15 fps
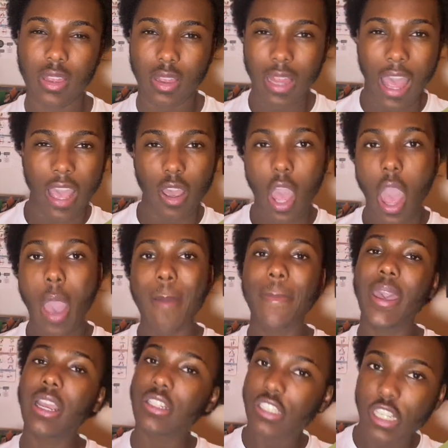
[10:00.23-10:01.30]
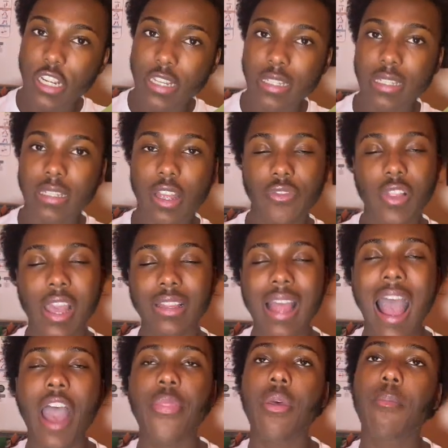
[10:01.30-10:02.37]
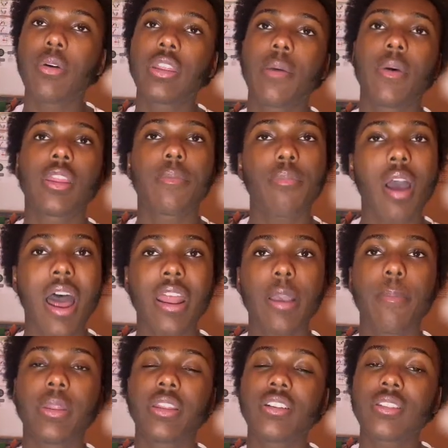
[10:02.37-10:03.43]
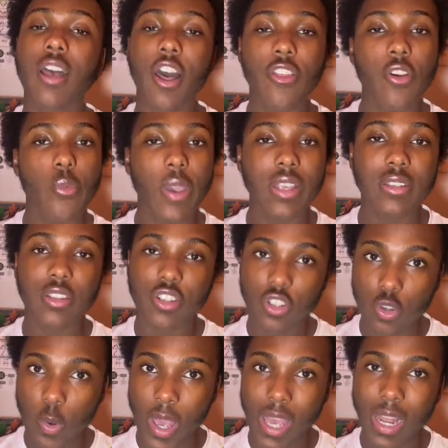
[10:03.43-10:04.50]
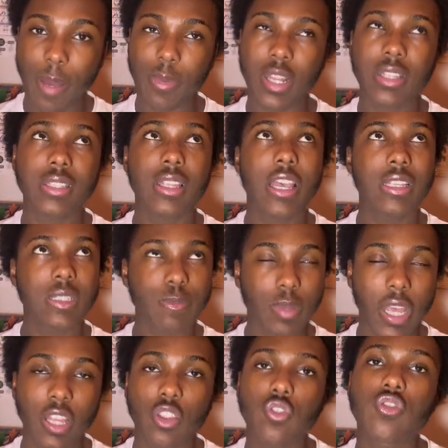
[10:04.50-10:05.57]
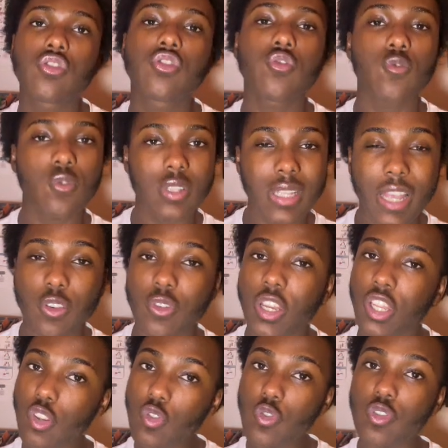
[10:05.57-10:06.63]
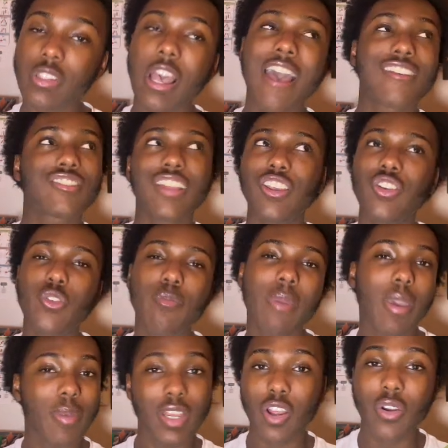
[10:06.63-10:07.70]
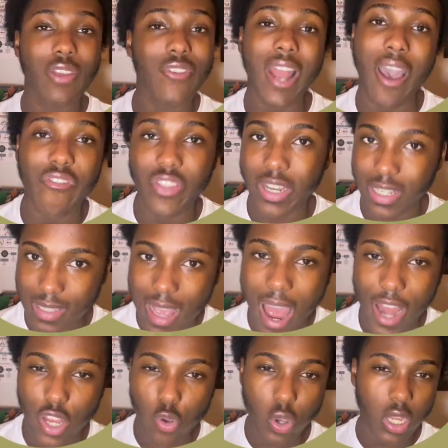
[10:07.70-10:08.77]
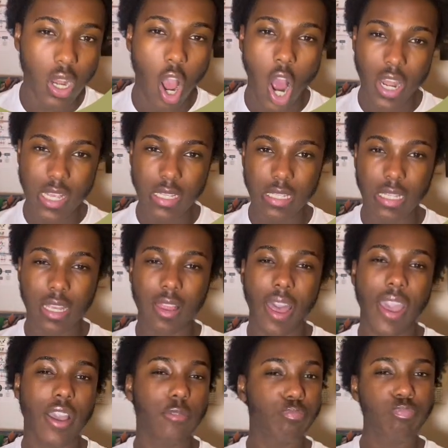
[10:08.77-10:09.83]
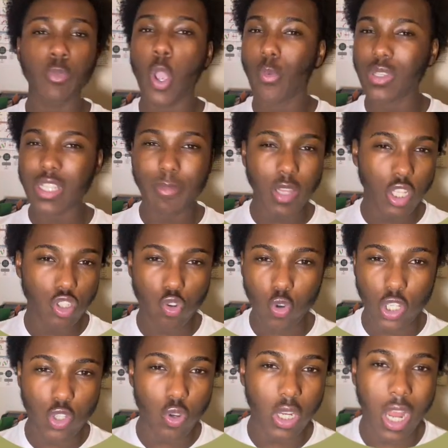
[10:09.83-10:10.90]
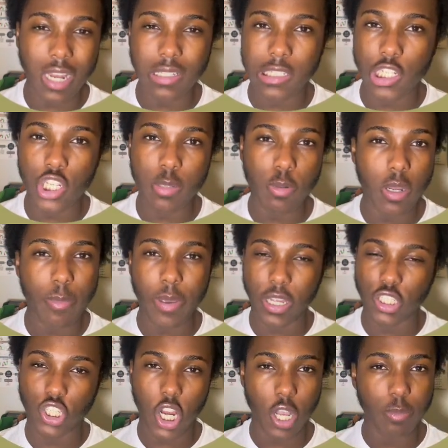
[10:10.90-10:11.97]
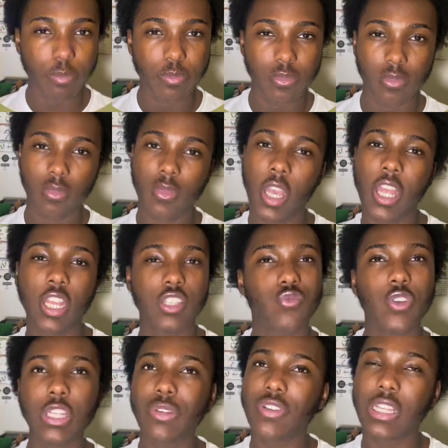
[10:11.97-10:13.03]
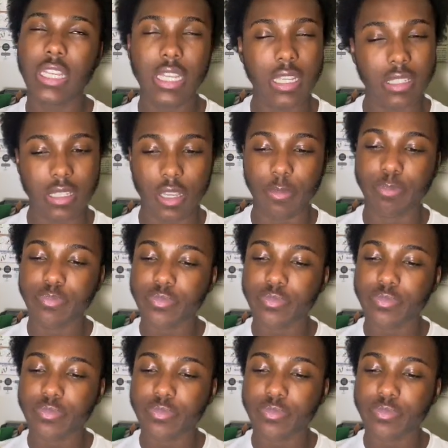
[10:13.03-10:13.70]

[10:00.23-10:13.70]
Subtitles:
like pictures and stuff like that and then put them on the product. But there's other ways to do it, and I'm going to explain those tools that you can use so that you maybe don't even have to design. You can honestly, like, with some of the tools, you can honestly just put a picture up, and it's really, really easy.